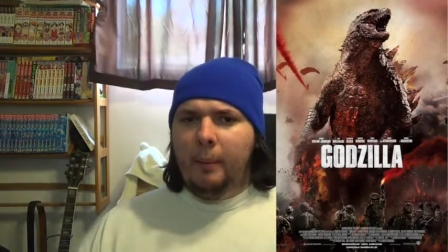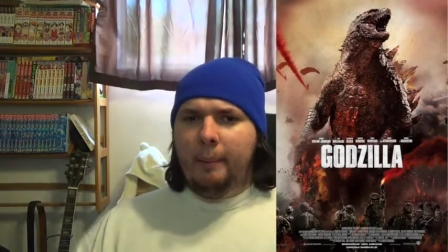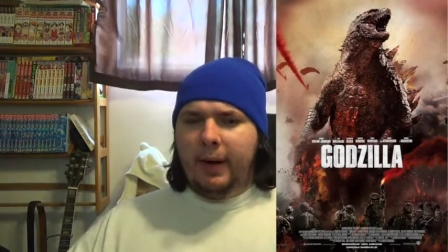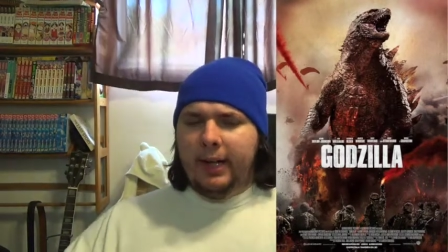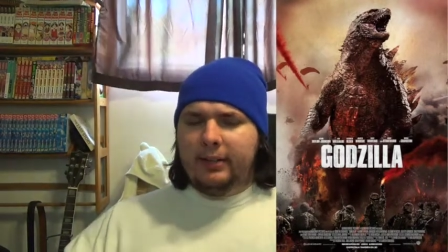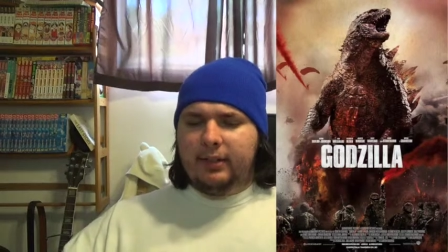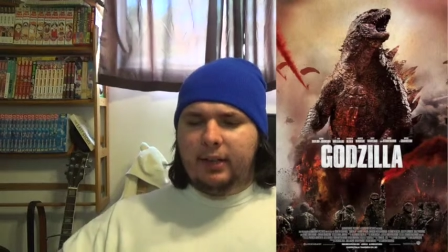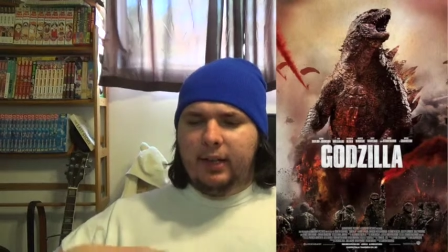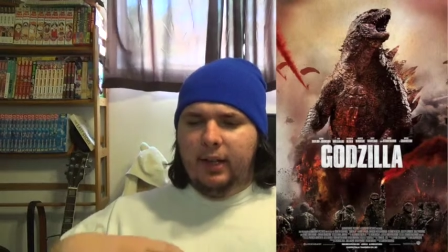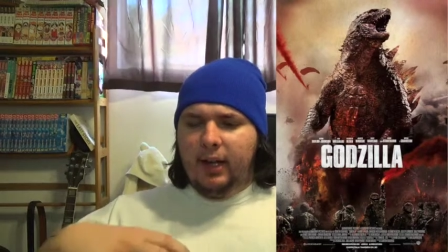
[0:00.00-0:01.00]

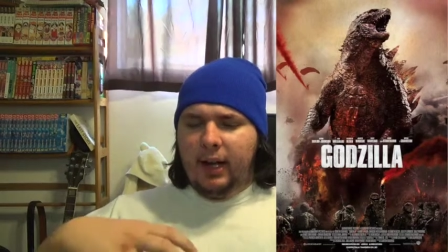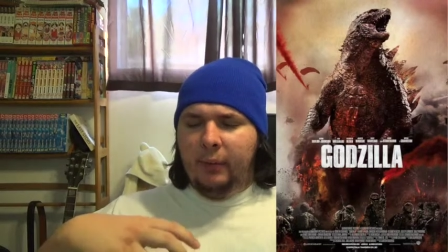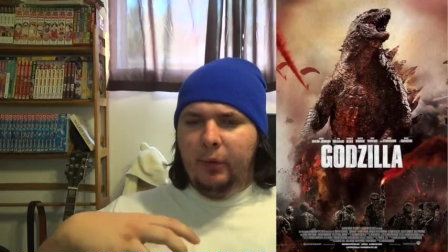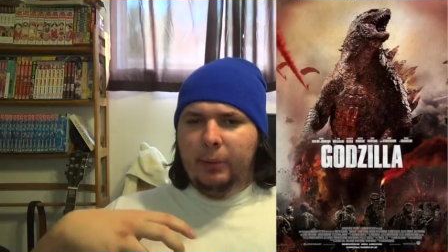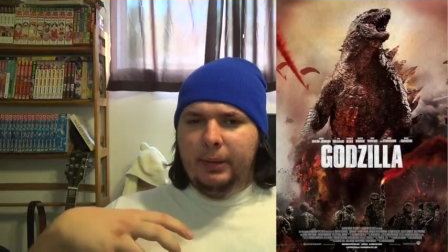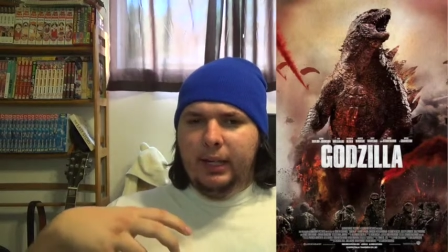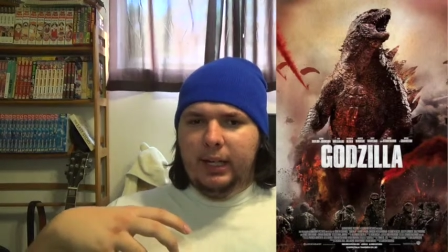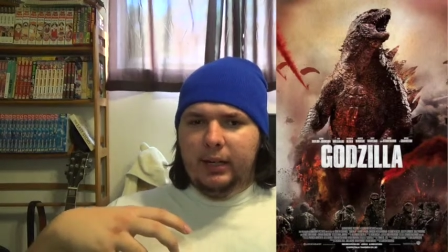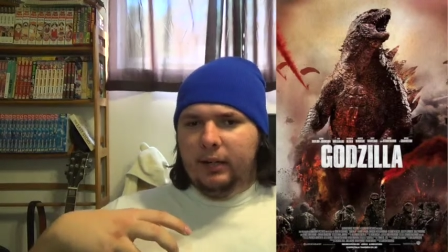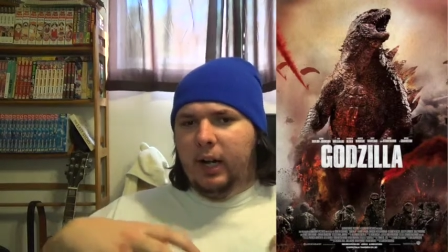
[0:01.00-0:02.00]
but I will
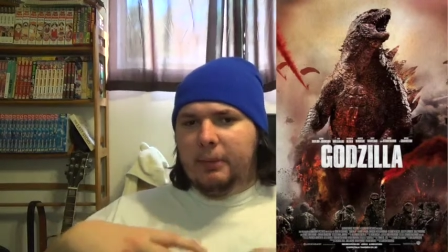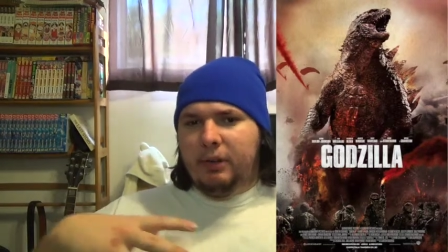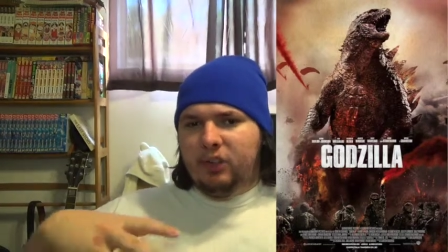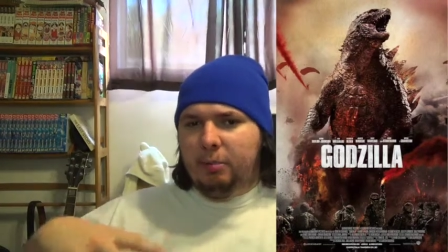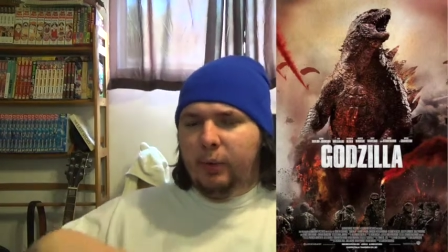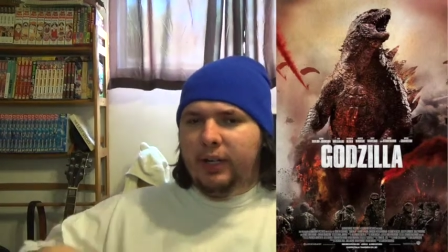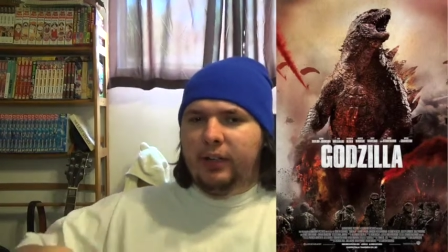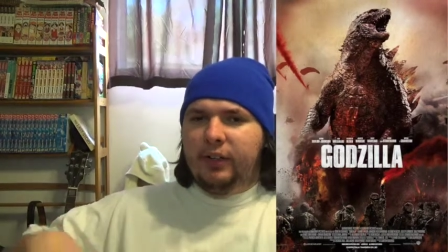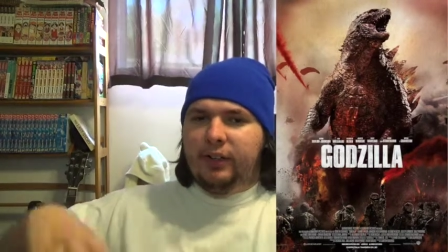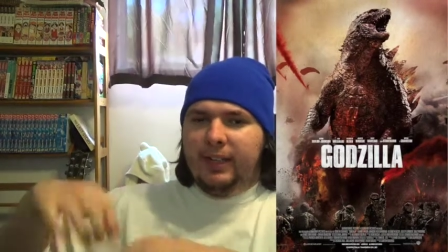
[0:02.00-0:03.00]
be talking about
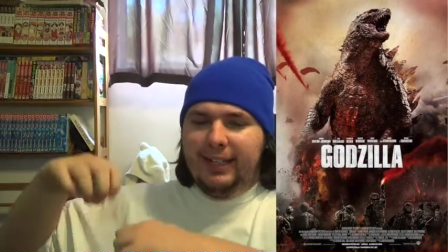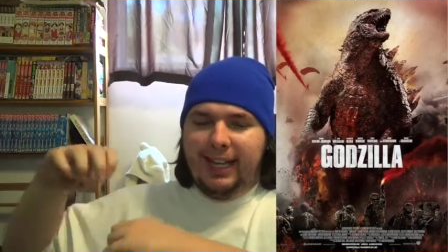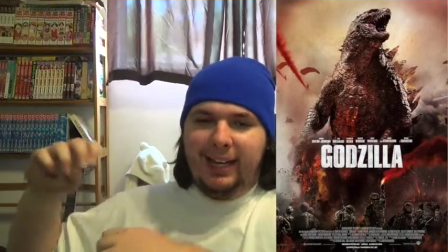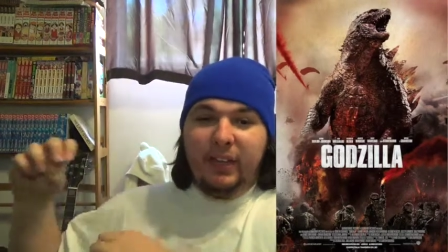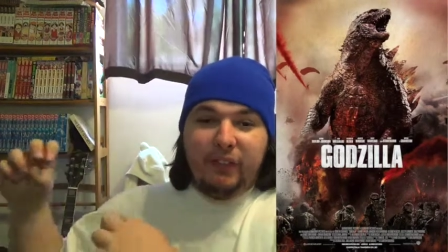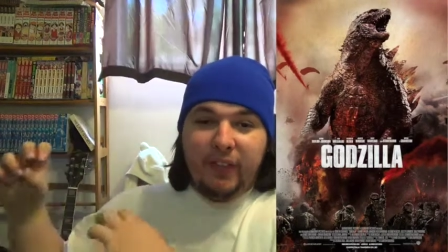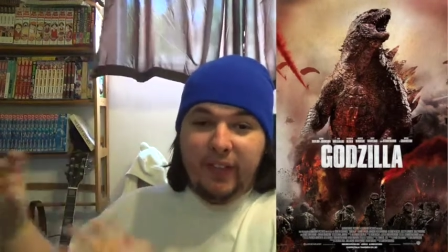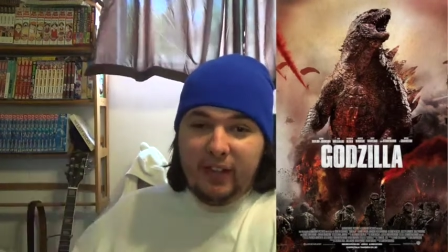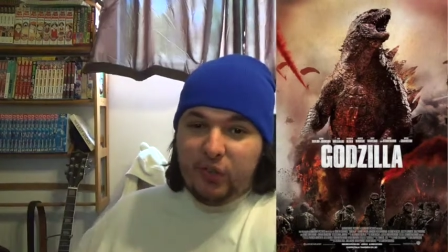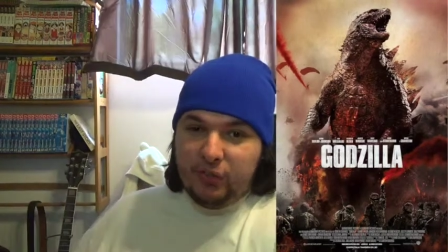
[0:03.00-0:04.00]
spoilers at the end of
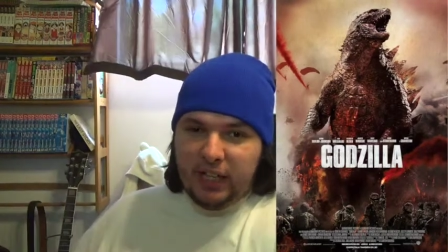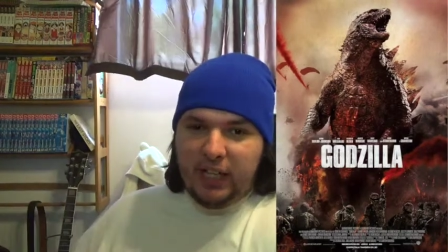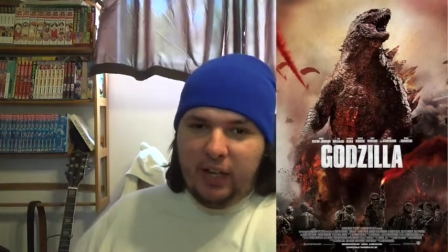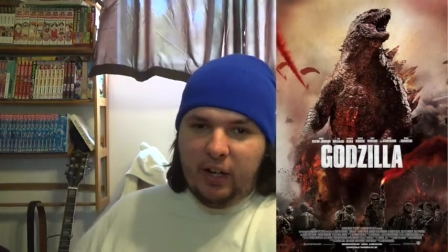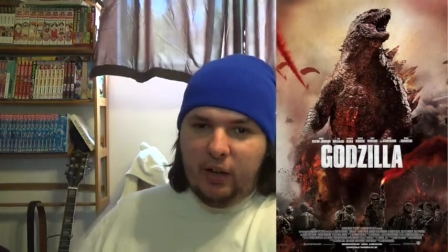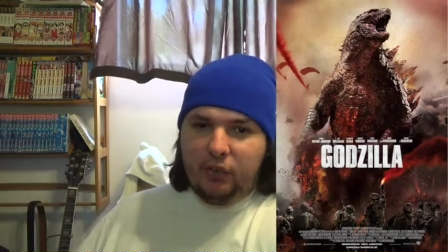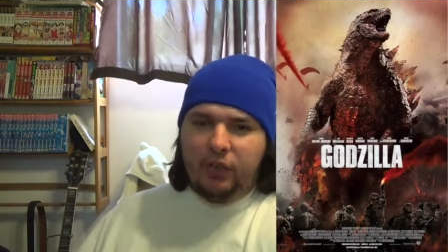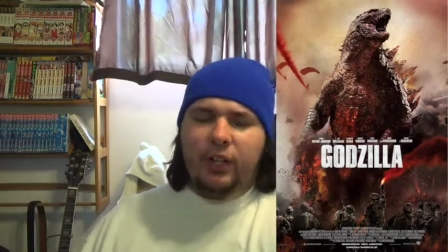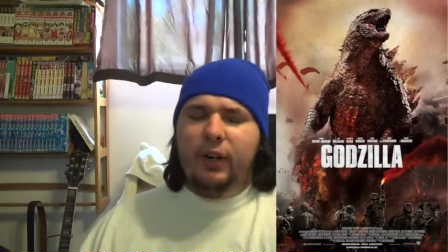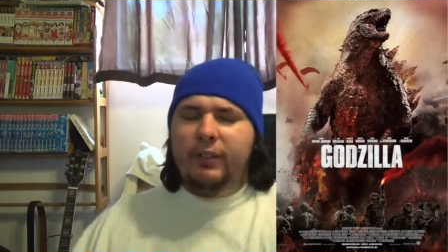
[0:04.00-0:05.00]
this video, so
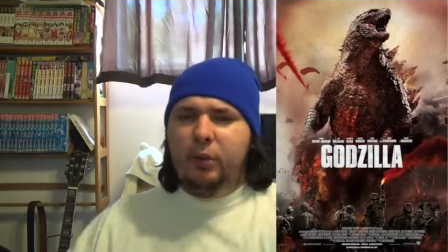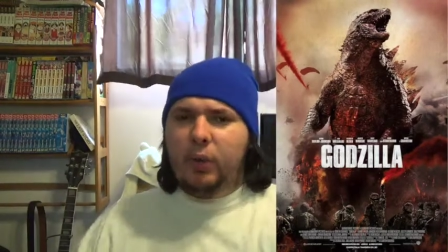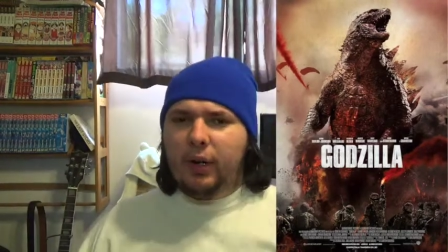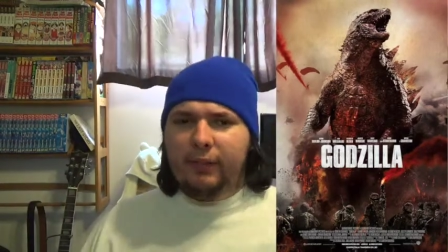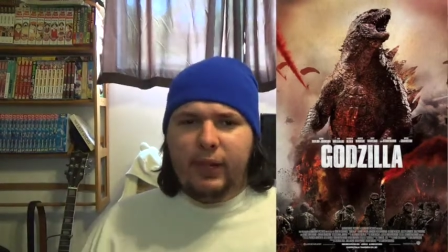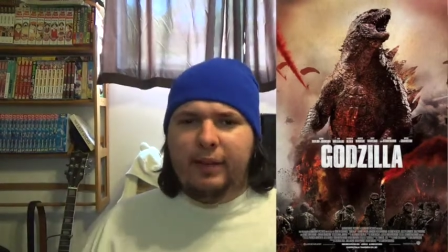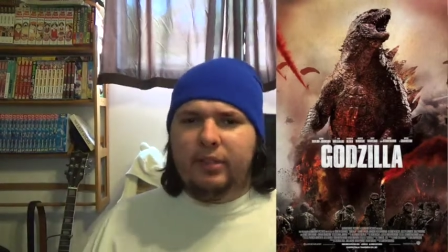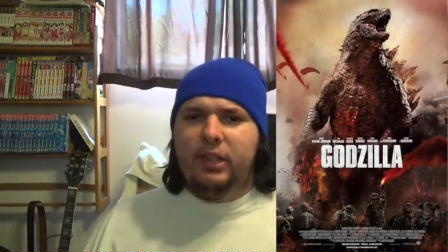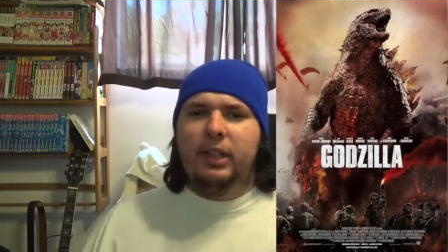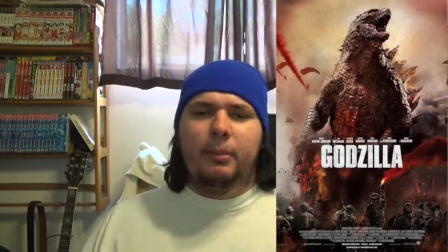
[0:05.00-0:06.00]
you don't have to worry if you haven't
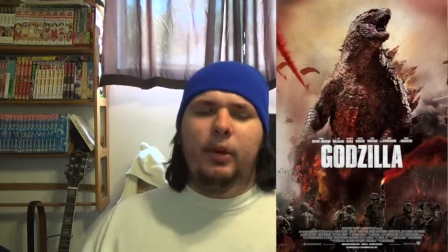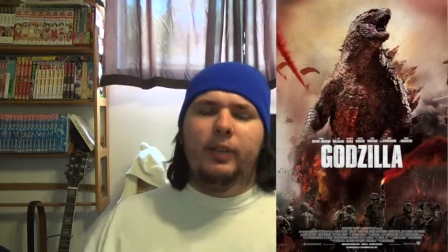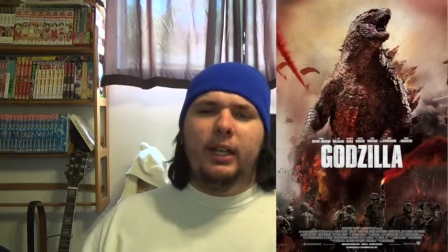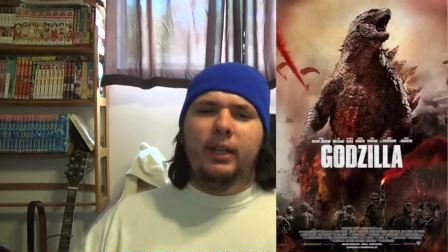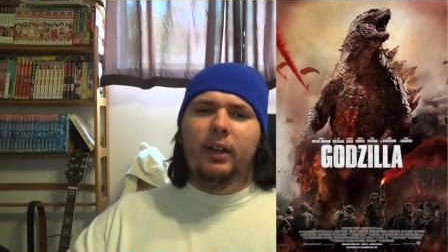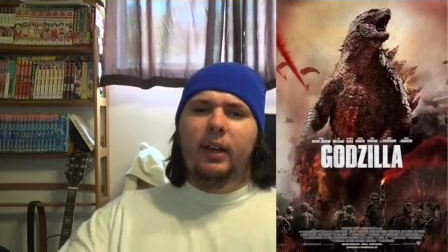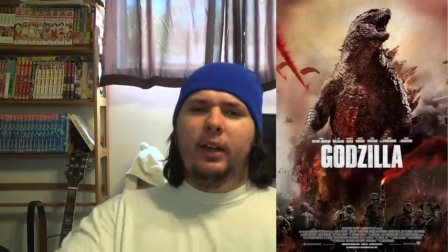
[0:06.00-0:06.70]
seen the movie.